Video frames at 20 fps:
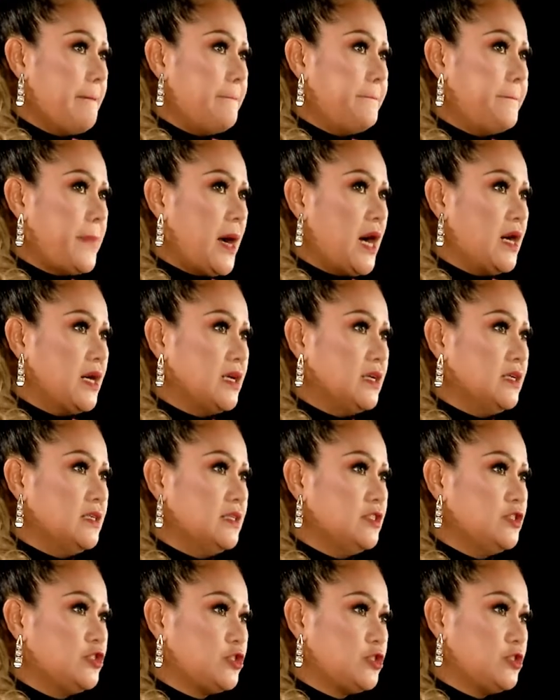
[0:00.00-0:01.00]
pag
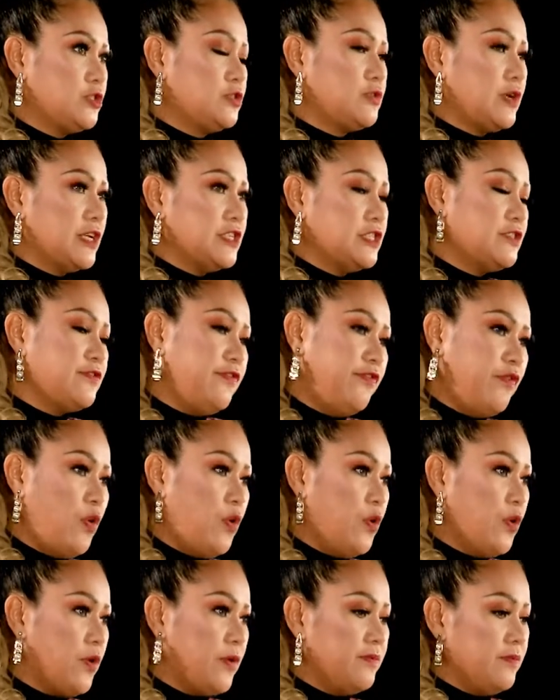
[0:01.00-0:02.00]

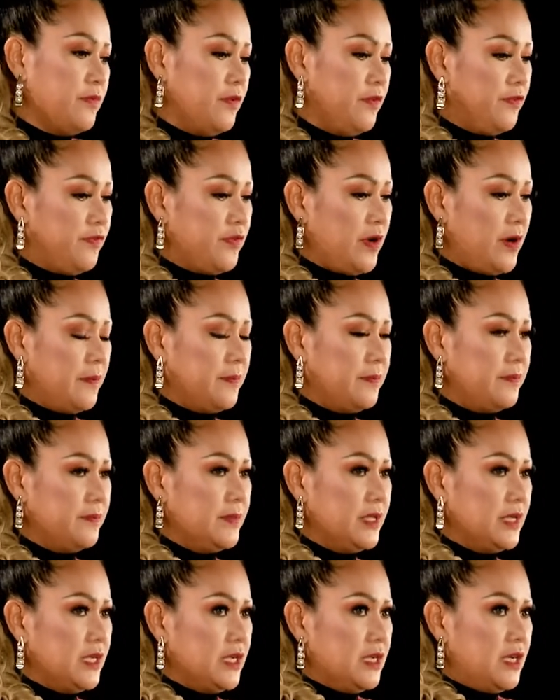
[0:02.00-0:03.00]
transform from
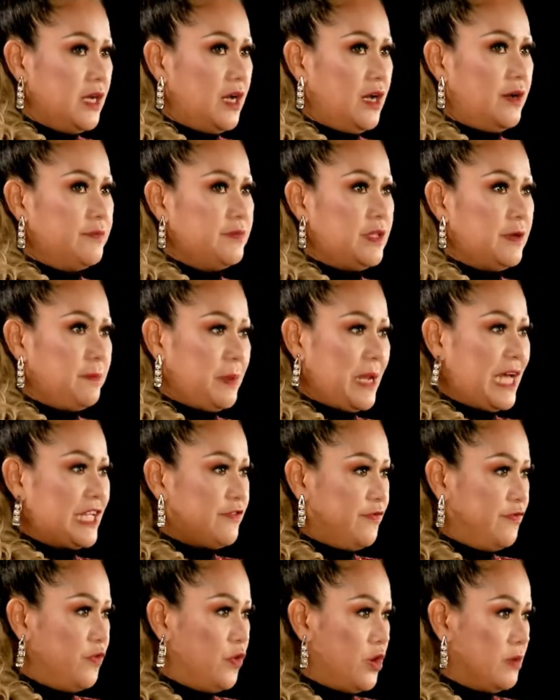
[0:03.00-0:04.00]
the
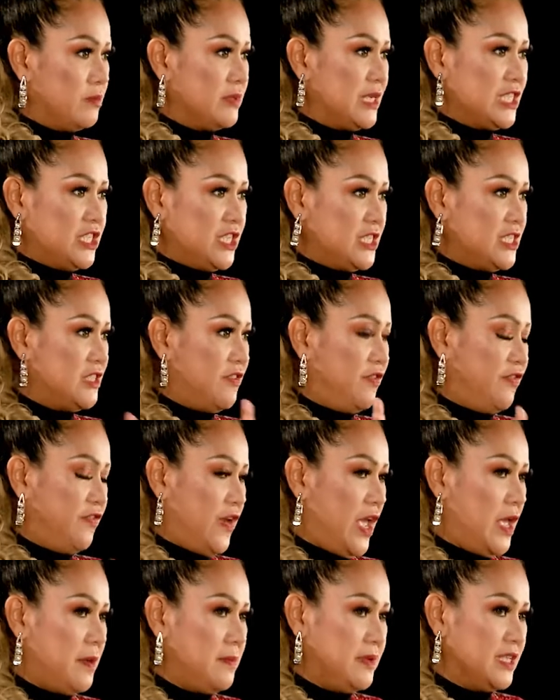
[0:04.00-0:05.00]
platform, not just the
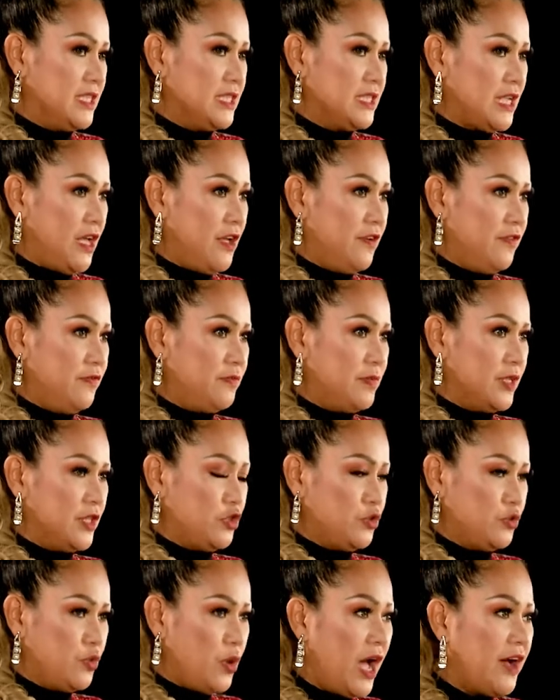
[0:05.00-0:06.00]
fame itself, but
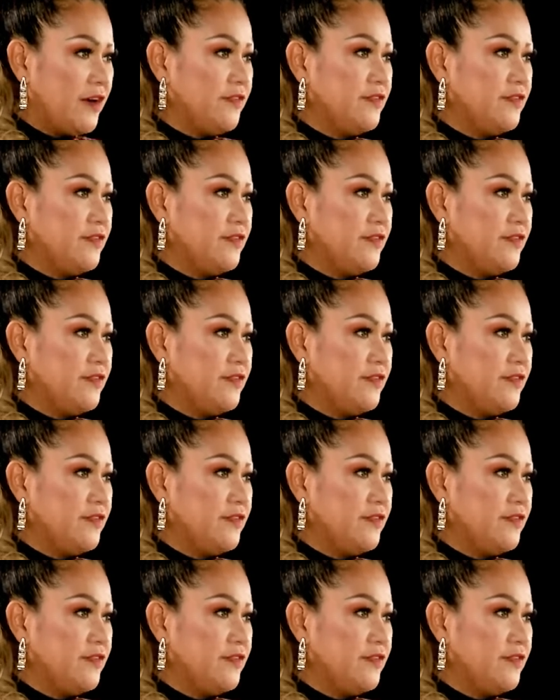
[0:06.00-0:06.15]
to have